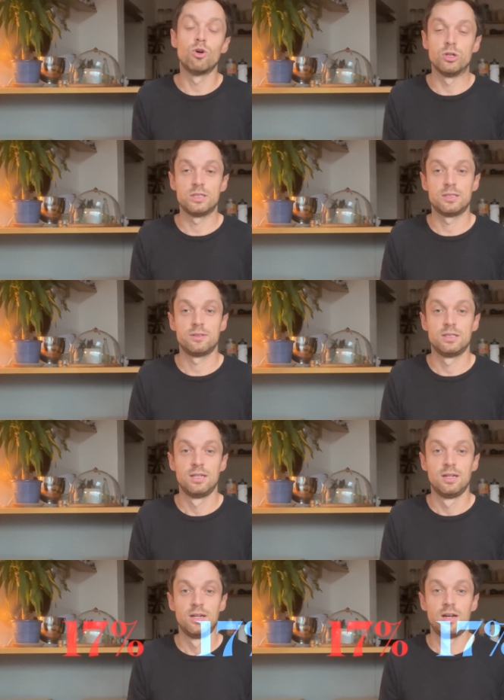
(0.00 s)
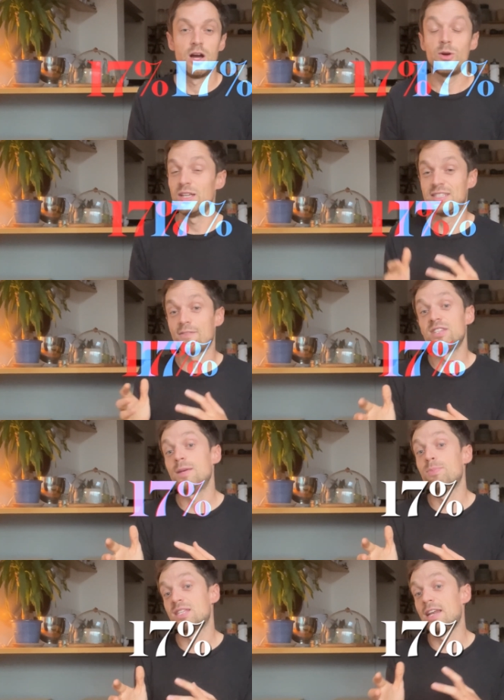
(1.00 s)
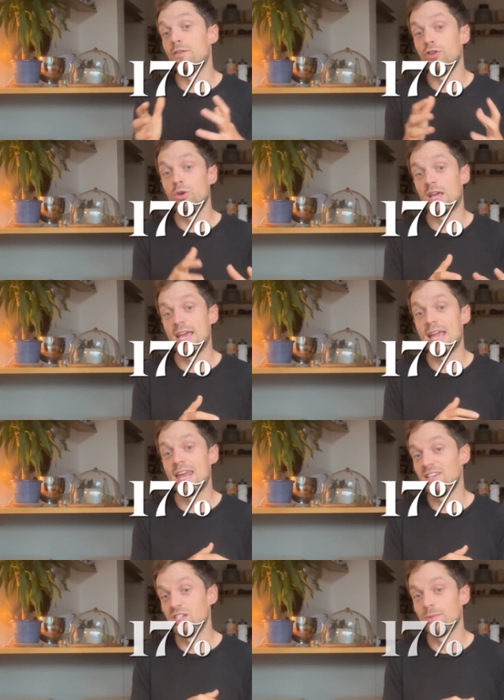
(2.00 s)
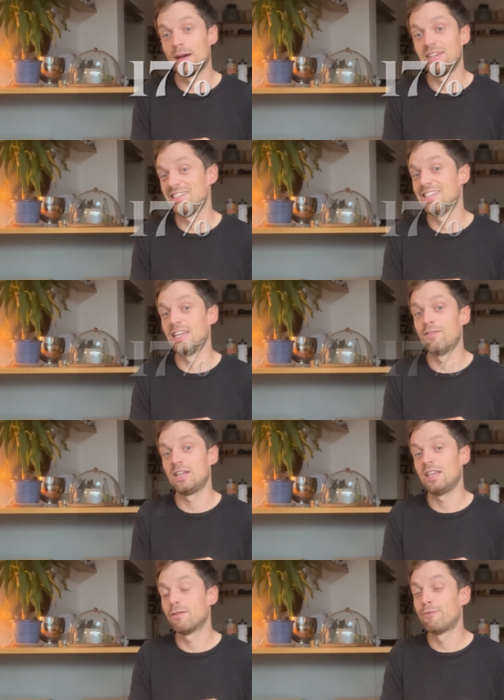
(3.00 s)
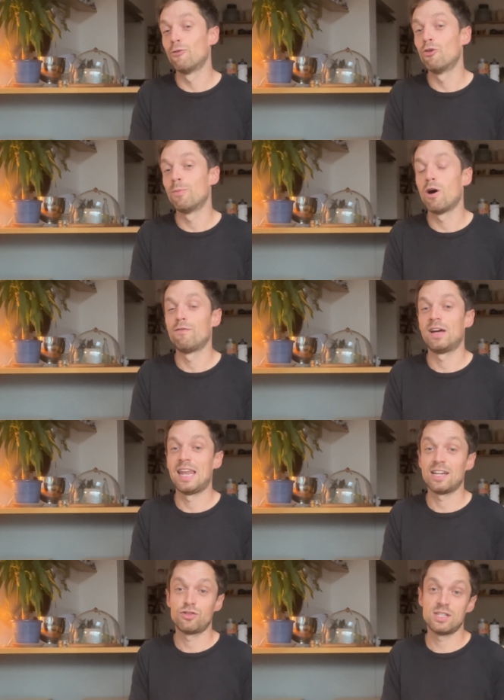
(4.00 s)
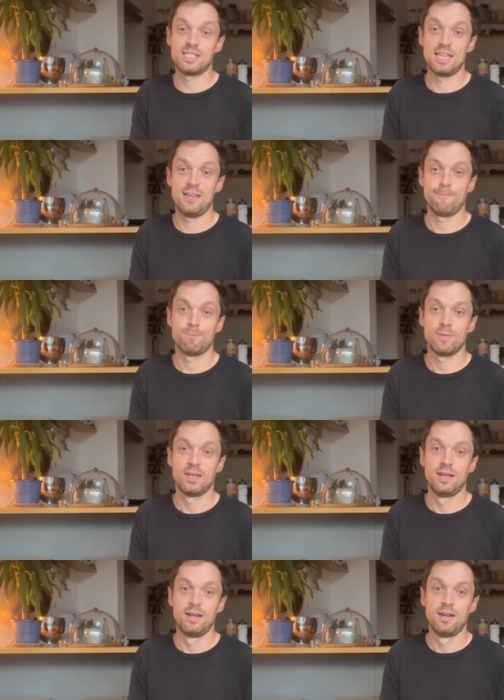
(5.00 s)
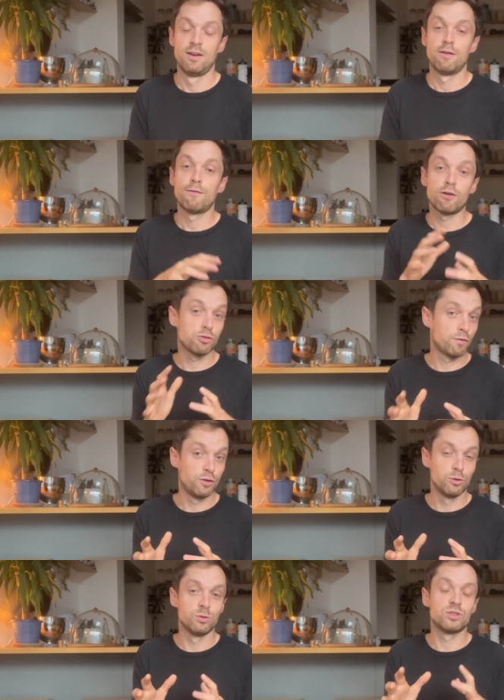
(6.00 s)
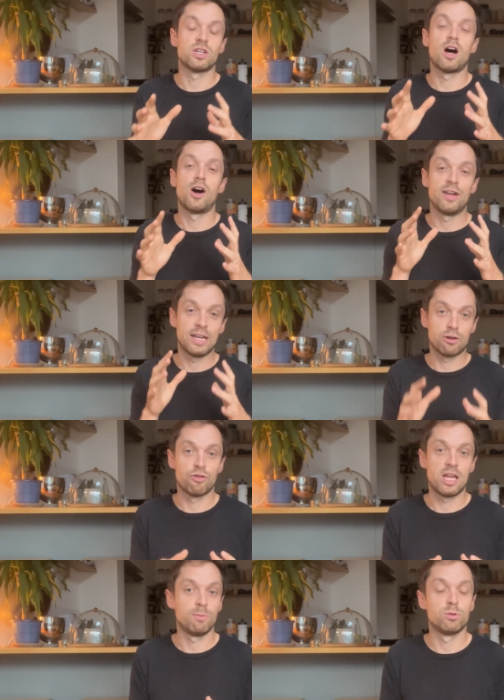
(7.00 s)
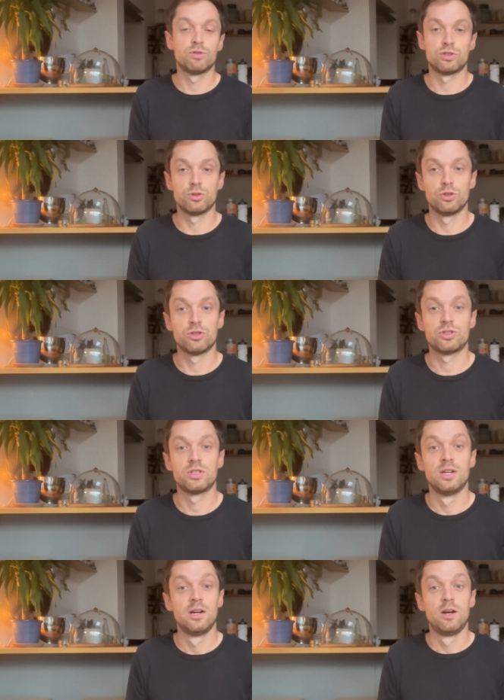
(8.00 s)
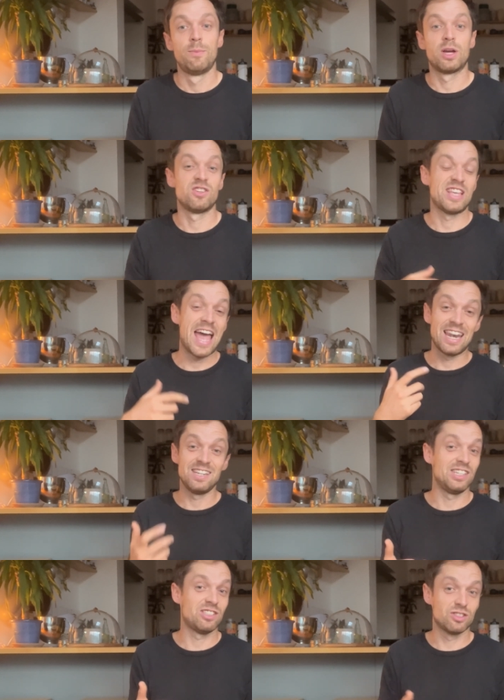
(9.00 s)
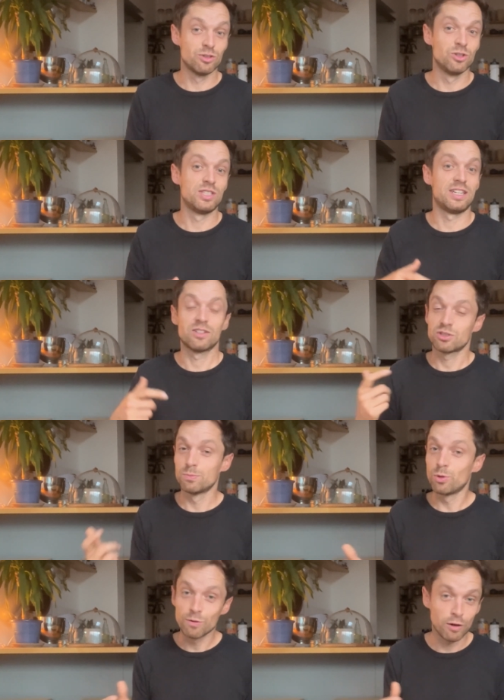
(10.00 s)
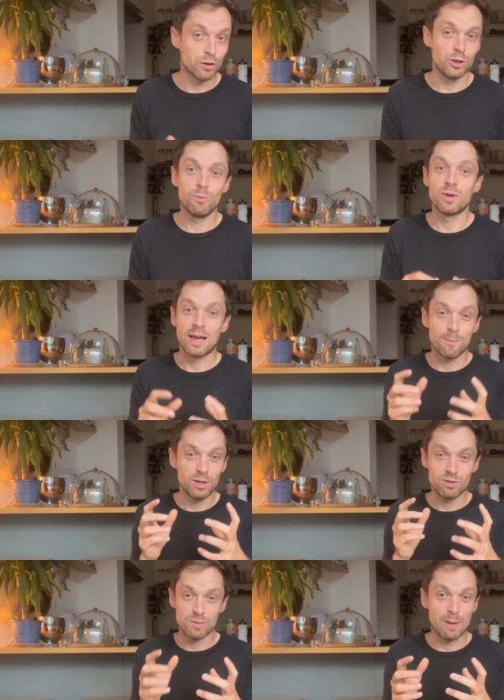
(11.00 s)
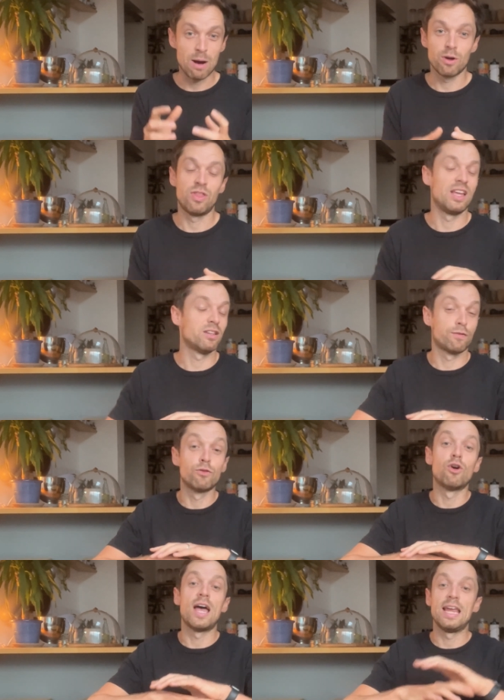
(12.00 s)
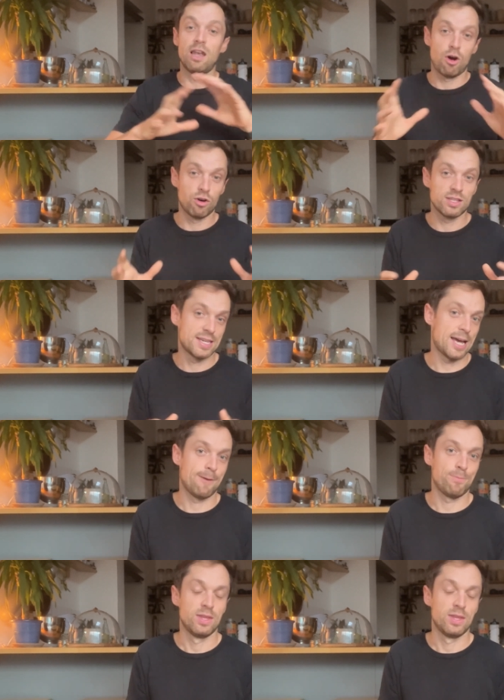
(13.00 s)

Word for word: oil. Only seventeen percent of the U K energy demand is delivered in the form of electricity. Fossil fuels are an incredible resource because the energy stored in a small volume can be used to power things for a long time.